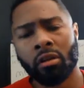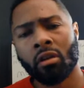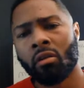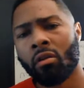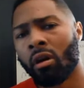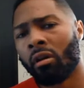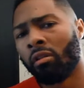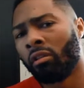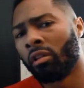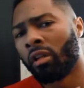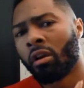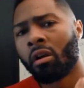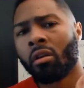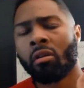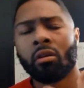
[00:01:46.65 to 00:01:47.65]
you know,
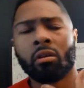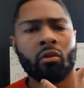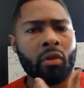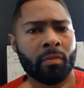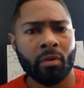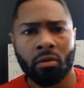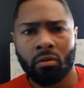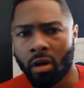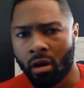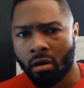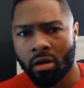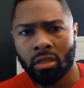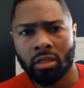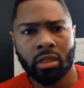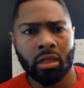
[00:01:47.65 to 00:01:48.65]
learn
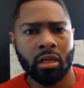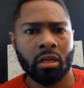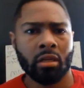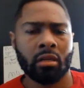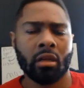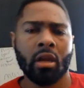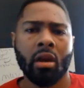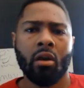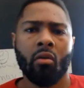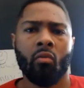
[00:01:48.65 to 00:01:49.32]
cryptocurrencies,